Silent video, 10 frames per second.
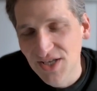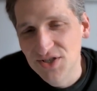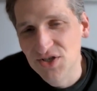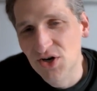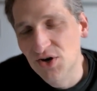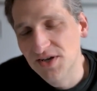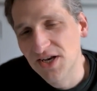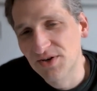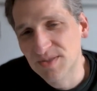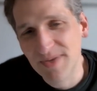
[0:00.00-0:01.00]
So
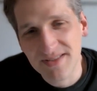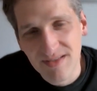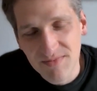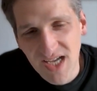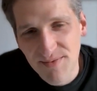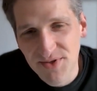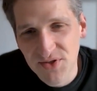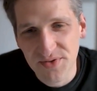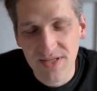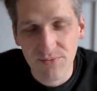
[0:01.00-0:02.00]
spend some time on
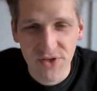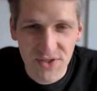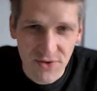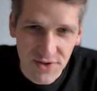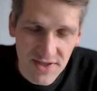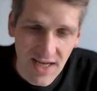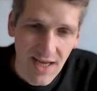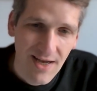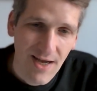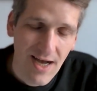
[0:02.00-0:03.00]
doing some research.
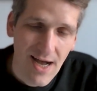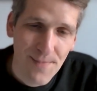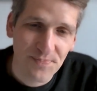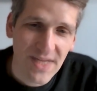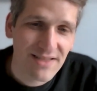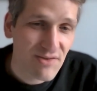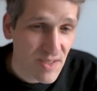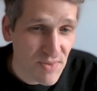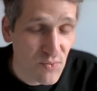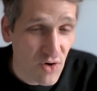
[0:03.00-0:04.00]
It's
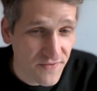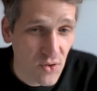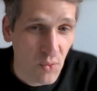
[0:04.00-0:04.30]
going to be worth your